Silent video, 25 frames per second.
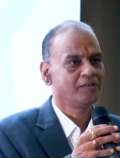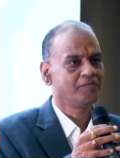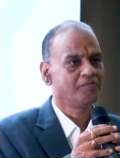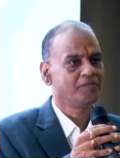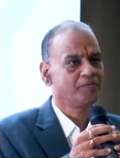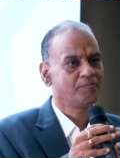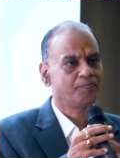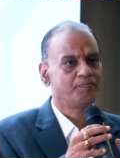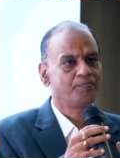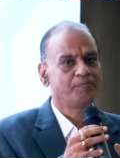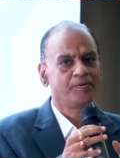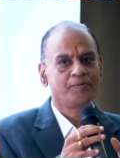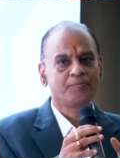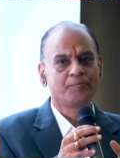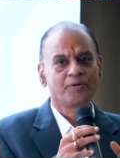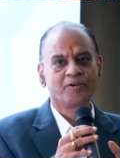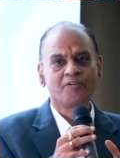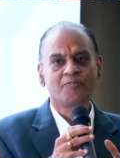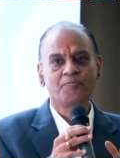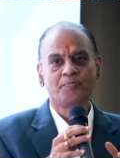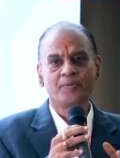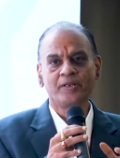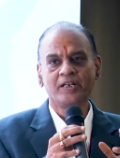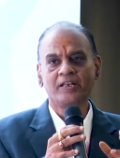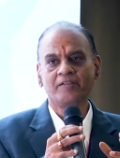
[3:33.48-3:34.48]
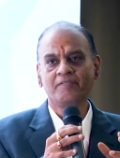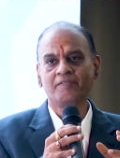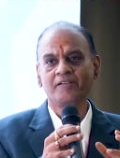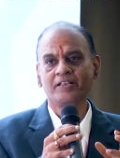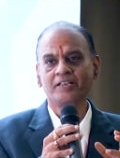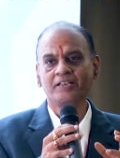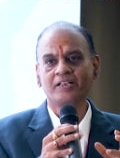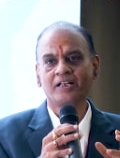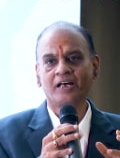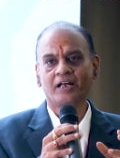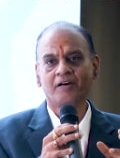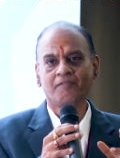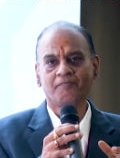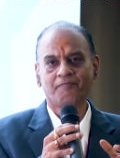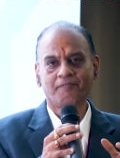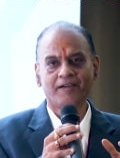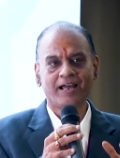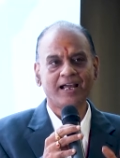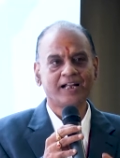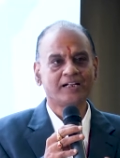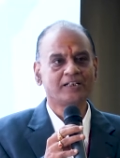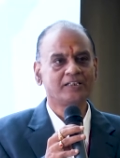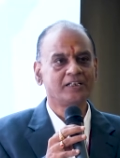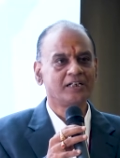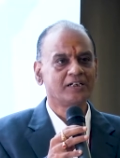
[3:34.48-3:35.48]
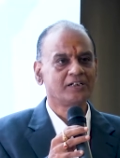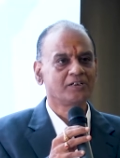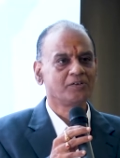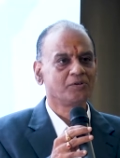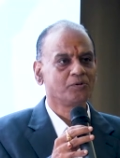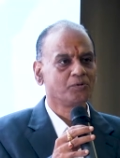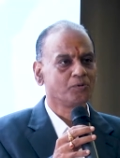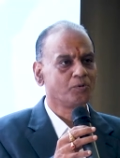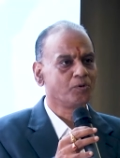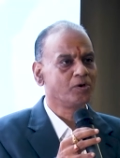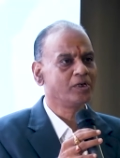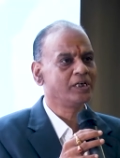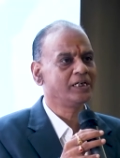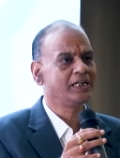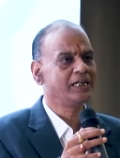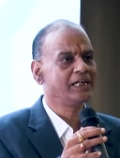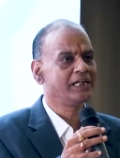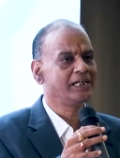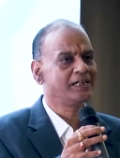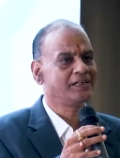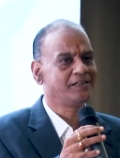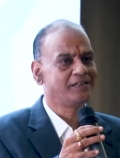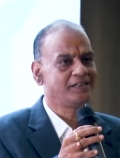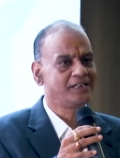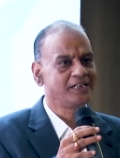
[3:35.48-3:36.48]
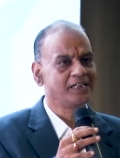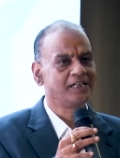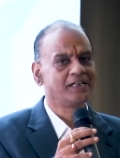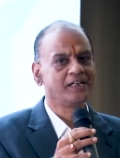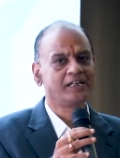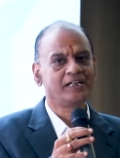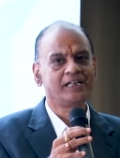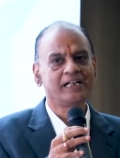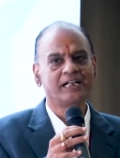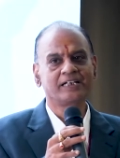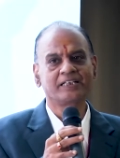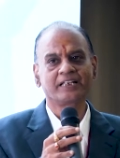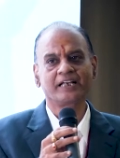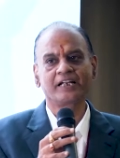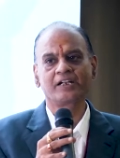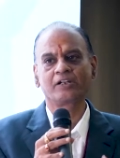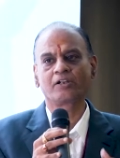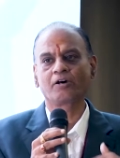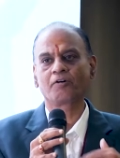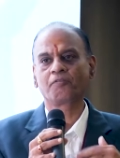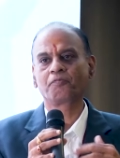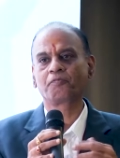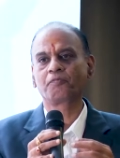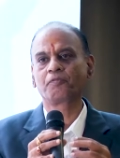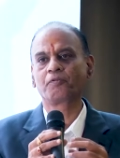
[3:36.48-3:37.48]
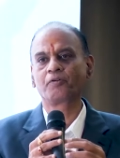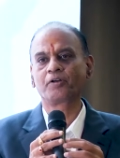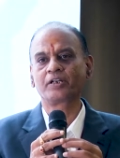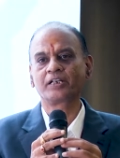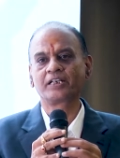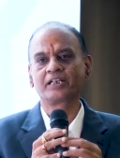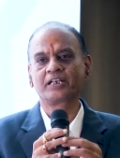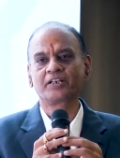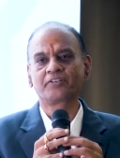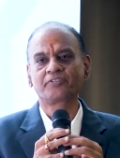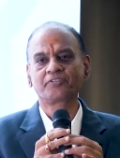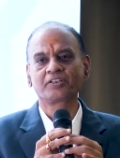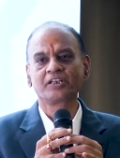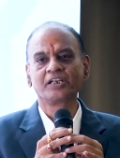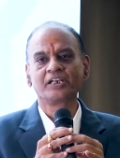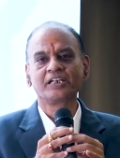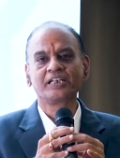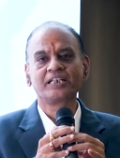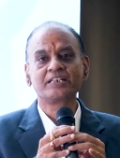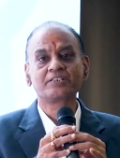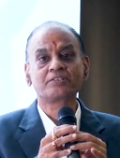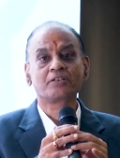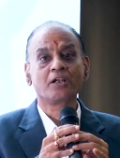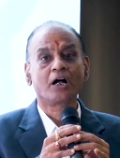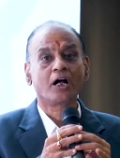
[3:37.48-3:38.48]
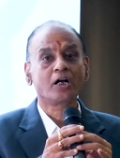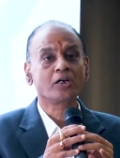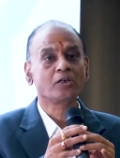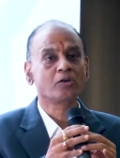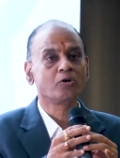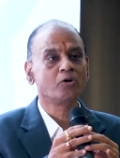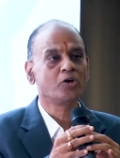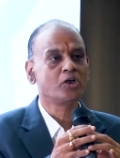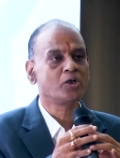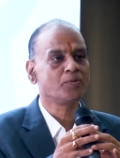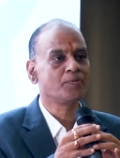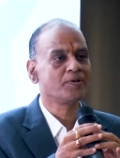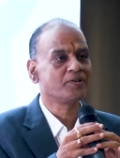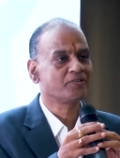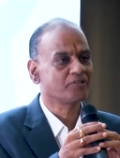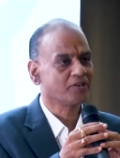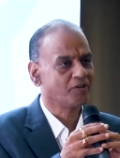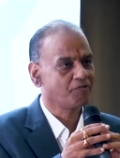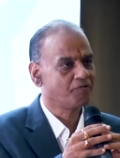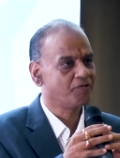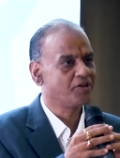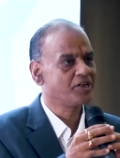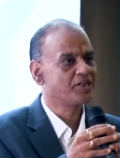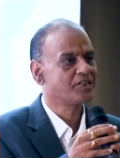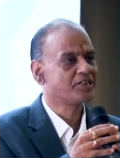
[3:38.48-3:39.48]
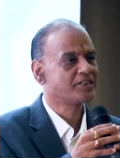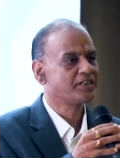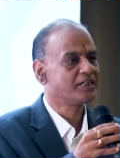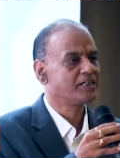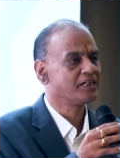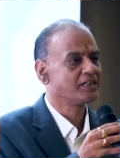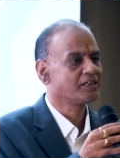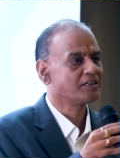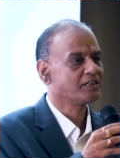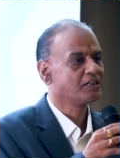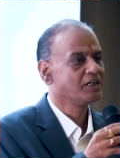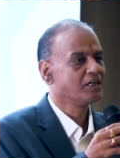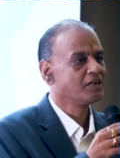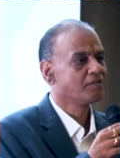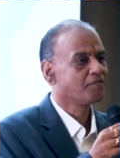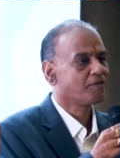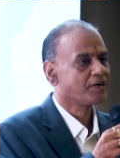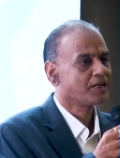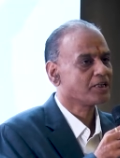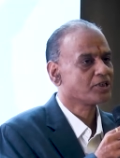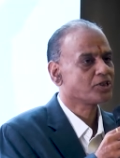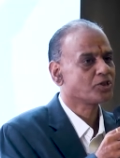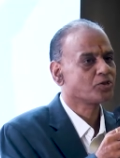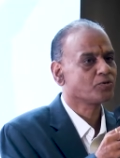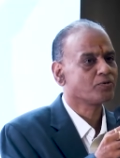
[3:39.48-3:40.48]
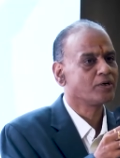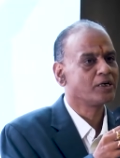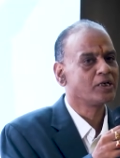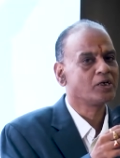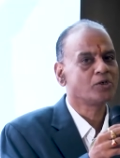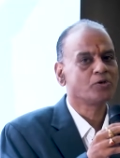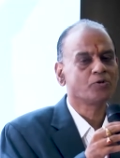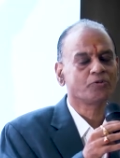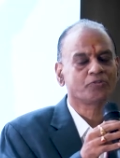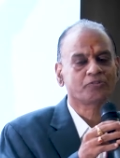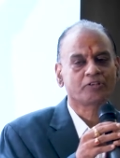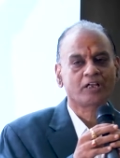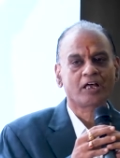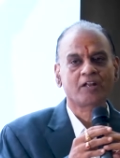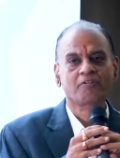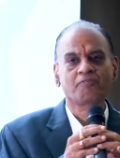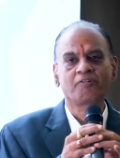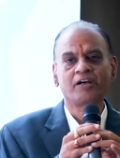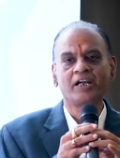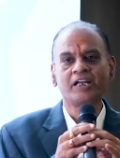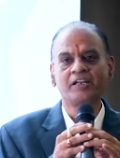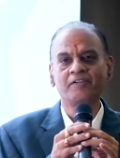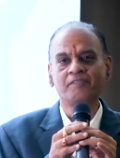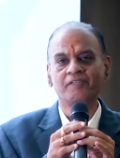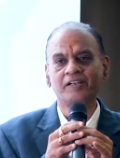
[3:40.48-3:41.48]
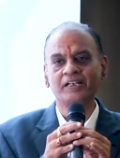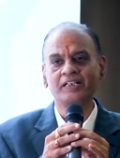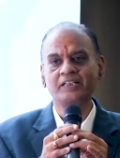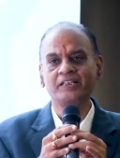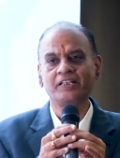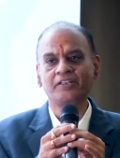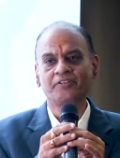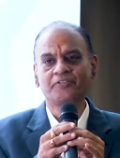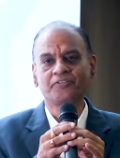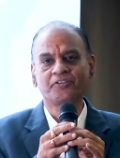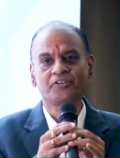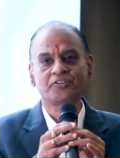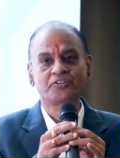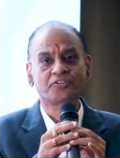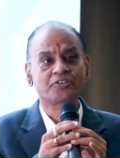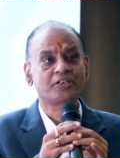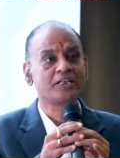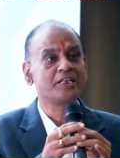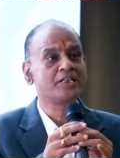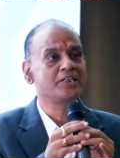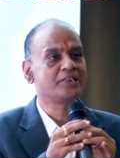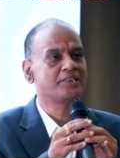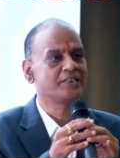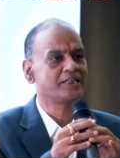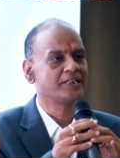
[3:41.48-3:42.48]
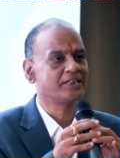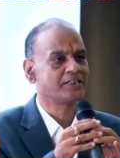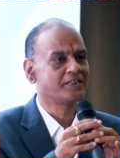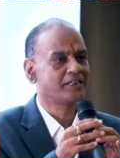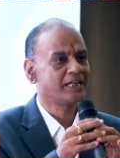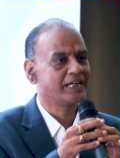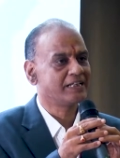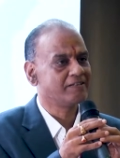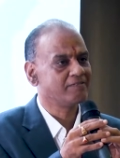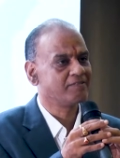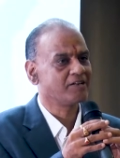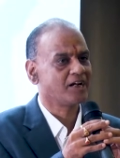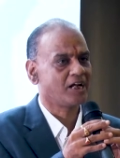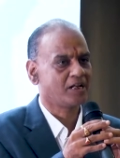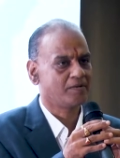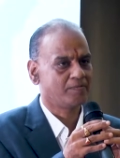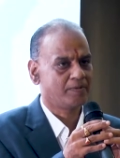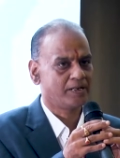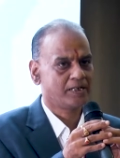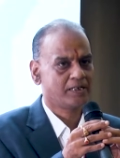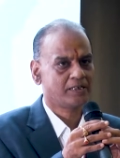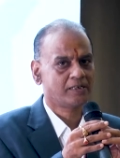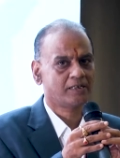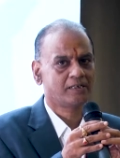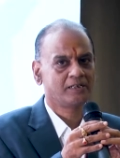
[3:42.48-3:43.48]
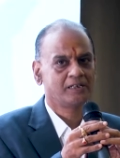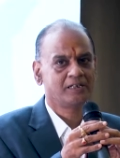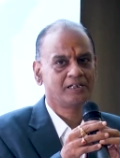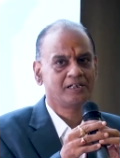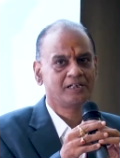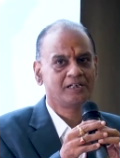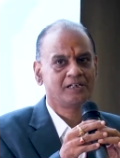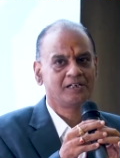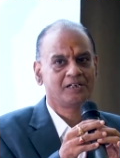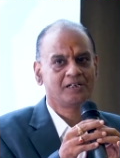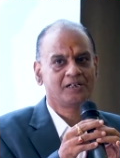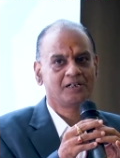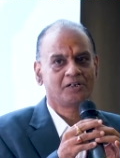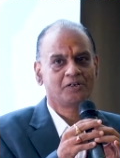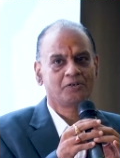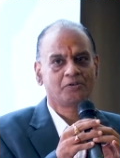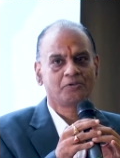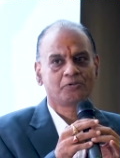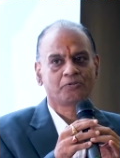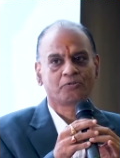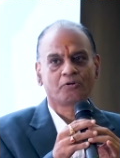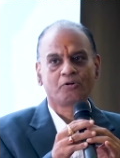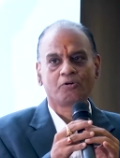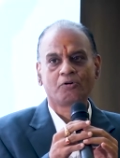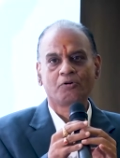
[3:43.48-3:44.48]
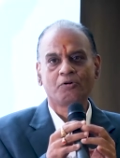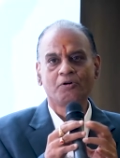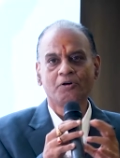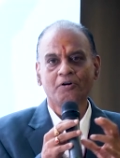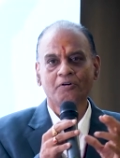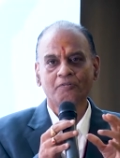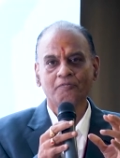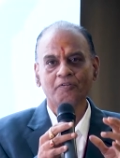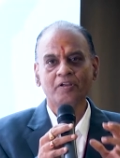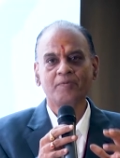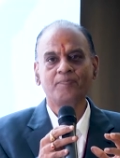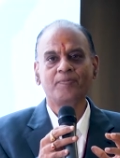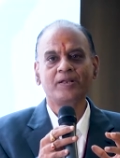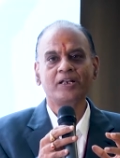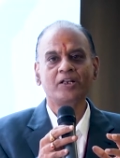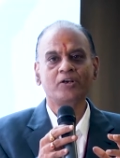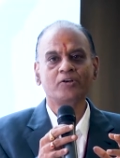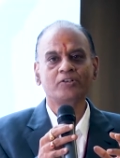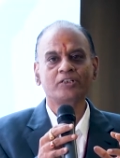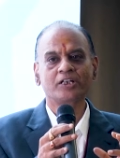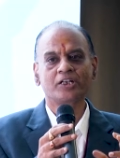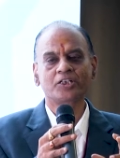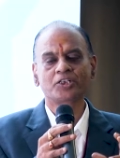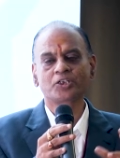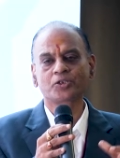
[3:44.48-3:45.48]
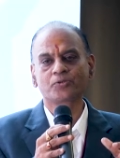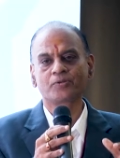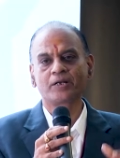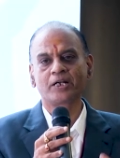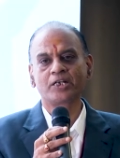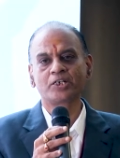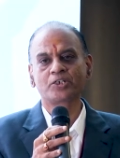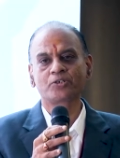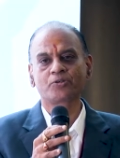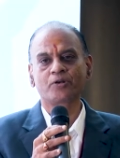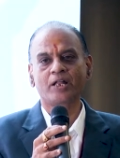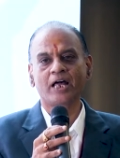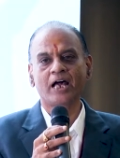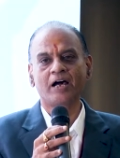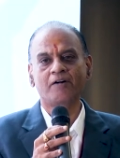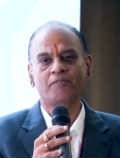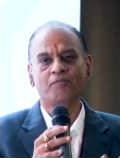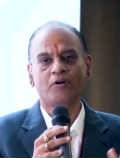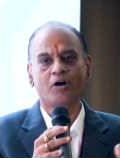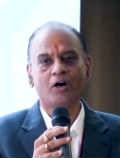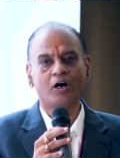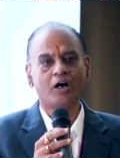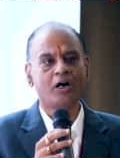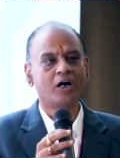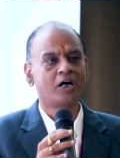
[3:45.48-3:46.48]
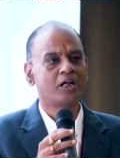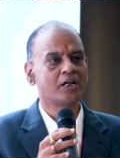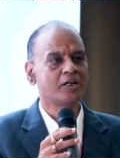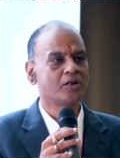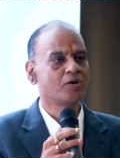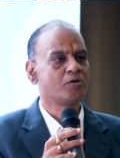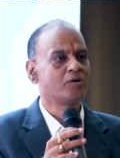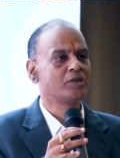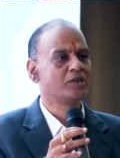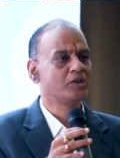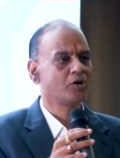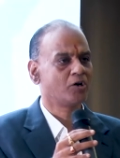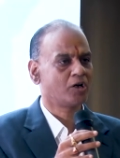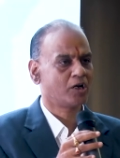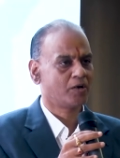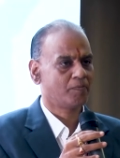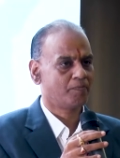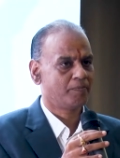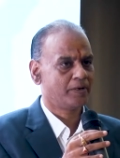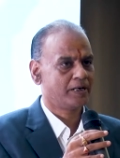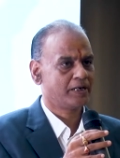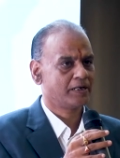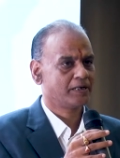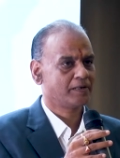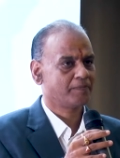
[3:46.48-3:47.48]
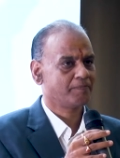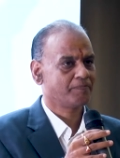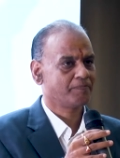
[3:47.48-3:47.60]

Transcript: We, we, believe in the fact that only degree at the end of 4 years is not going to be sufficient for a student to survive in this stringent environment. So, we believe that students should have all round development.